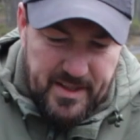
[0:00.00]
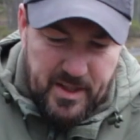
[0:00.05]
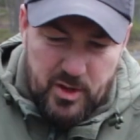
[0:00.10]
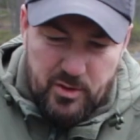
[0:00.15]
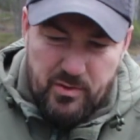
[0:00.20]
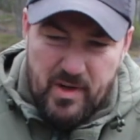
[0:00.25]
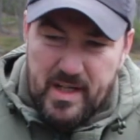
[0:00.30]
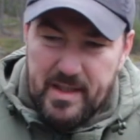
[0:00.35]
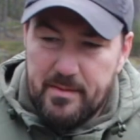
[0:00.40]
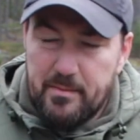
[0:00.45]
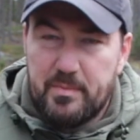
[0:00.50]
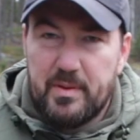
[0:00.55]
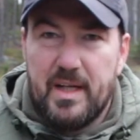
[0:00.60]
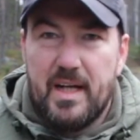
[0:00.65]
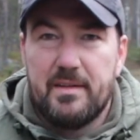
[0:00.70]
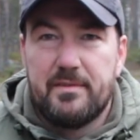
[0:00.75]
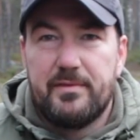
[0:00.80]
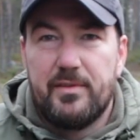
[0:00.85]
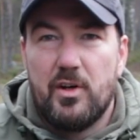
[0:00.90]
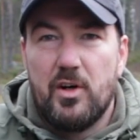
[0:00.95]
the grilling
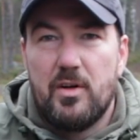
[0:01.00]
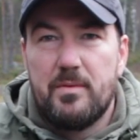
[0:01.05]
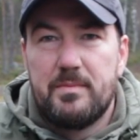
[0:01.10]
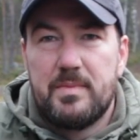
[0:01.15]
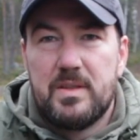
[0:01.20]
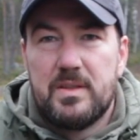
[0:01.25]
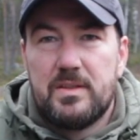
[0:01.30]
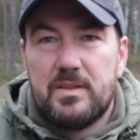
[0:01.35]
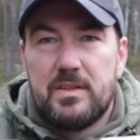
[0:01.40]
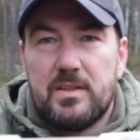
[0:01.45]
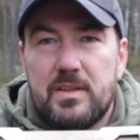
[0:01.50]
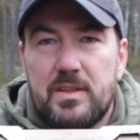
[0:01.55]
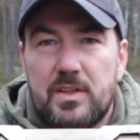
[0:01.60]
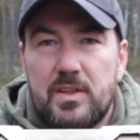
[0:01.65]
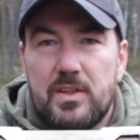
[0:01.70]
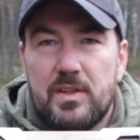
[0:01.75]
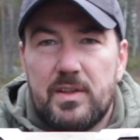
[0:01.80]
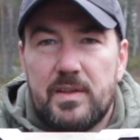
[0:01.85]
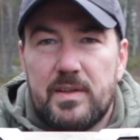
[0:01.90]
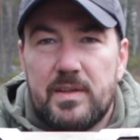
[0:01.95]
platform,
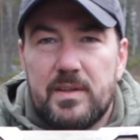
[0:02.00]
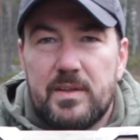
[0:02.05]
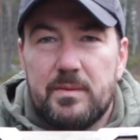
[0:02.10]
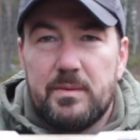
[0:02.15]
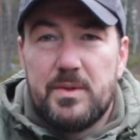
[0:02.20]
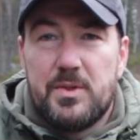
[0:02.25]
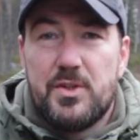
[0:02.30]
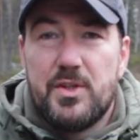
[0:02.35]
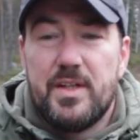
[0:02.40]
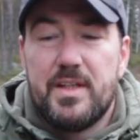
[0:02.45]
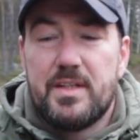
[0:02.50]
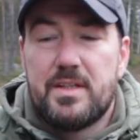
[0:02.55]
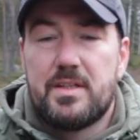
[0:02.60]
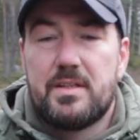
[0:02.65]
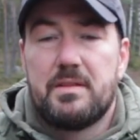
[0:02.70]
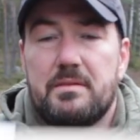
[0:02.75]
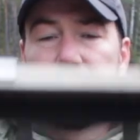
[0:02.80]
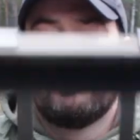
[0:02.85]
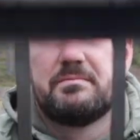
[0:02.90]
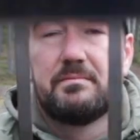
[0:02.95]
which is,